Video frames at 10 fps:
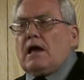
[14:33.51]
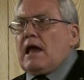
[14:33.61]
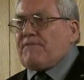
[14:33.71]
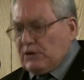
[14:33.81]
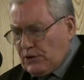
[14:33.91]

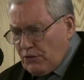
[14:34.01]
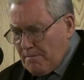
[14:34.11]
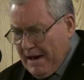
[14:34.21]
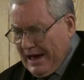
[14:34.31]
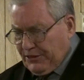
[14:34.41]
If you do the
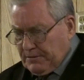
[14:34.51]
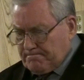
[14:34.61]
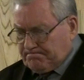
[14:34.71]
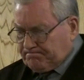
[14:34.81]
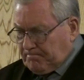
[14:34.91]
math,
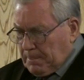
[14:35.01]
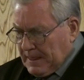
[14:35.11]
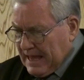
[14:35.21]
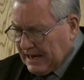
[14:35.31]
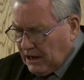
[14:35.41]

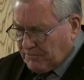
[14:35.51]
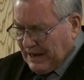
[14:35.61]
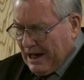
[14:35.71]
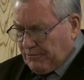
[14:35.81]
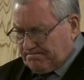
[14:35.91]
it comes
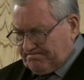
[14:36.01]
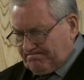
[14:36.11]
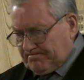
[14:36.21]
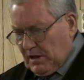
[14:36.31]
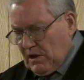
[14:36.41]
out
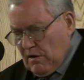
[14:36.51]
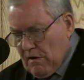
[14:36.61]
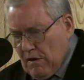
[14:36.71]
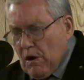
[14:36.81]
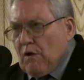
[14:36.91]

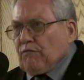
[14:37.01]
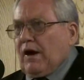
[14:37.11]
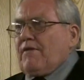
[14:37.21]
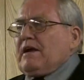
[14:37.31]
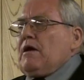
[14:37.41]
for
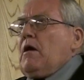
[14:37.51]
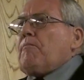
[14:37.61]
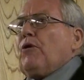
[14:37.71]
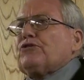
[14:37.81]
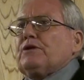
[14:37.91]
every
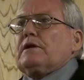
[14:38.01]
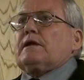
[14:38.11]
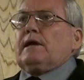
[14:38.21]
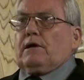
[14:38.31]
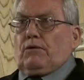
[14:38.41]
person
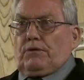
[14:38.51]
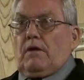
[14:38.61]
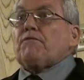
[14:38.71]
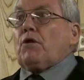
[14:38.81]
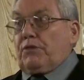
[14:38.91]
killed
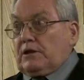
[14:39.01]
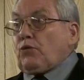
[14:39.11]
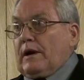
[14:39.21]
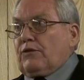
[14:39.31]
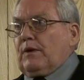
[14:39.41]
for the
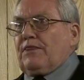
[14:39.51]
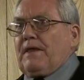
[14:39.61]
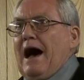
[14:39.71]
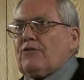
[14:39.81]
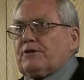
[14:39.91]

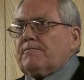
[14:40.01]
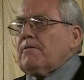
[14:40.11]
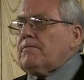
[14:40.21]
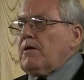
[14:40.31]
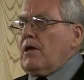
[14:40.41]
23,000,
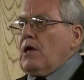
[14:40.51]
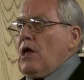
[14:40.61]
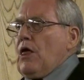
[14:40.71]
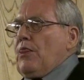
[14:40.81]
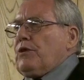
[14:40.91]

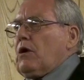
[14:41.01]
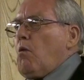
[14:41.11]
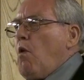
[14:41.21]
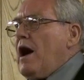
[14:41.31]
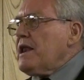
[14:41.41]
there are
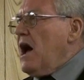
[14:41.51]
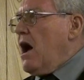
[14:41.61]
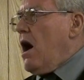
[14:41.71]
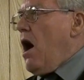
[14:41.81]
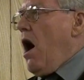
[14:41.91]

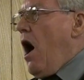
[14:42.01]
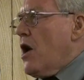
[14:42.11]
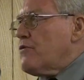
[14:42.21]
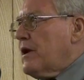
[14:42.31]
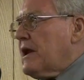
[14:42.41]

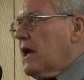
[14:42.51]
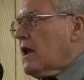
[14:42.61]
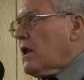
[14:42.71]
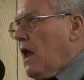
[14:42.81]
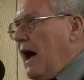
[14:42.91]
100
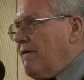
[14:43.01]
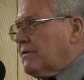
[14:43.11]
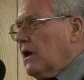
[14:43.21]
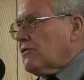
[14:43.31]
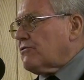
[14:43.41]
lives
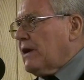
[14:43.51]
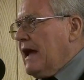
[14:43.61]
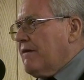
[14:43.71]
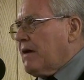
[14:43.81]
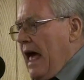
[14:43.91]

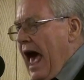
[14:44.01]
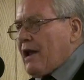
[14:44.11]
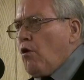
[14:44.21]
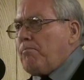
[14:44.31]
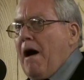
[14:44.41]
saved. And
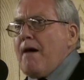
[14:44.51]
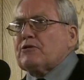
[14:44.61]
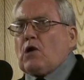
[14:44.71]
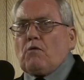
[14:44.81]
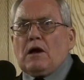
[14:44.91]

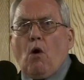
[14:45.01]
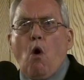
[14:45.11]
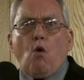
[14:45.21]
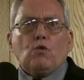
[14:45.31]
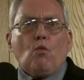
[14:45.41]
Obama's
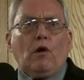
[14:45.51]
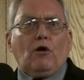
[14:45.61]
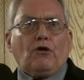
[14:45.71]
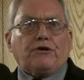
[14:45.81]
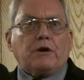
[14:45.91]
own
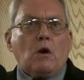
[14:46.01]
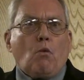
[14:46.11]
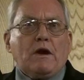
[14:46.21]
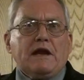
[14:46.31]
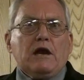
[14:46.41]
words,
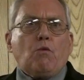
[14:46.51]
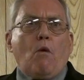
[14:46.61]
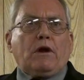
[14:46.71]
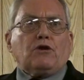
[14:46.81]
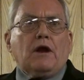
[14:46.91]
we need what
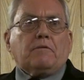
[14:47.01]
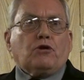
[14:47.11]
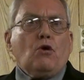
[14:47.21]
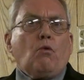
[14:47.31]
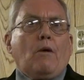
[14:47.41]

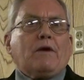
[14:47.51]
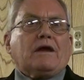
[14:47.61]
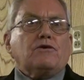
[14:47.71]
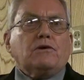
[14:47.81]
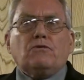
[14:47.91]
we
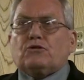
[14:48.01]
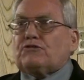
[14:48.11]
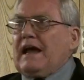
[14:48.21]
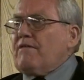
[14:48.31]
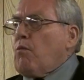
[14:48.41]
can do to
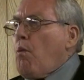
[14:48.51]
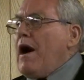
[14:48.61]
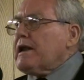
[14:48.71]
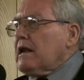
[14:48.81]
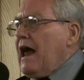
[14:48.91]
save
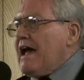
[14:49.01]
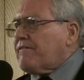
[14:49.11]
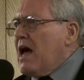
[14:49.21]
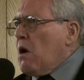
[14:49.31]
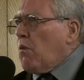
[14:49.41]
one life.
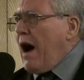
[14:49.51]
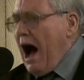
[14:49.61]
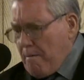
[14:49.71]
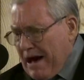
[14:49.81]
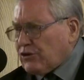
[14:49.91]
Well,
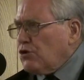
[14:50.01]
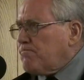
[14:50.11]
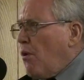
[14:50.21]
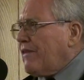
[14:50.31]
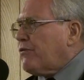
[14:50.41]
how about
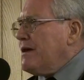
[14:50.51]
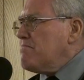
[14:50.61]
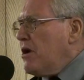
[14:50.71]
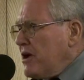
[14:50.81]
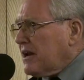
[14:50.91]
2.3
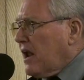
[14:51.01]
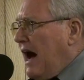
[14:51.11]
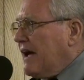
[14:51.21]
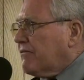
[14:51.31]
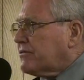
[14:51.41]
million
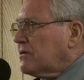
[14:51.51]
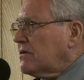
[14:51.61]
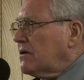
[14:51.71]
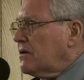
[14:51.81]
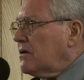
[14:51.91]
lives?
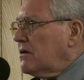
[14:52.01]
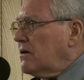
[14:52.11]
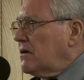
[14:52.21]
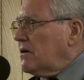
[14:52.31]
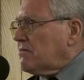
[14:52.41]

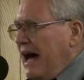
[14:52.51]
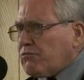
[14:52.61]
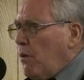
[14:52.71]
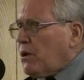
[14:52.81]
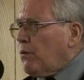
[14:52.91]
That's
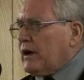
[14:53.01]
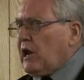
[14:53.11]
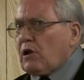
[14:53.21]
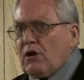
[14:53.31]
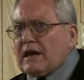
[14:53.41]
what we're
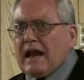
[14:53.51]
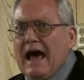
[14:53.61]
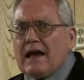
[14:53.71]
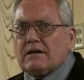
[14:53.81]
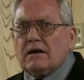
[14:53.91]
really looking
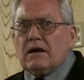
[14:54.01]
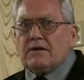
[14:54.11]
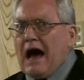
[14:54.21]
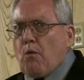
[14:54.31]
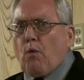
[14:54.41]
at.
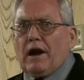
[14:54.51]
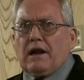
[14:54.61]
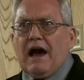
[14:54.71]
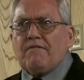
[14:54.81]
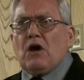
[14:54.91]
Not one
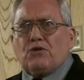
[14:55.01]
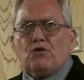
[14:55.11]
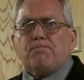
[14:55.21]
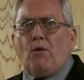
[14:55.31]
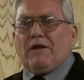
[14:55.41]
life,
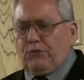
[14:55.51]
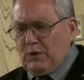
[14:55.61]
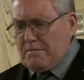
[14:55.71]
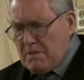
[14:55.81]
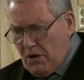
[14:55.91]

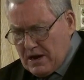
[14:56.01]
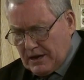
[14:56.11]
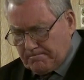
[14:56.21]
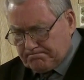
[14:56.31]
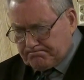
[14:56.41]
2.3
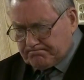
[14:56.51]
million.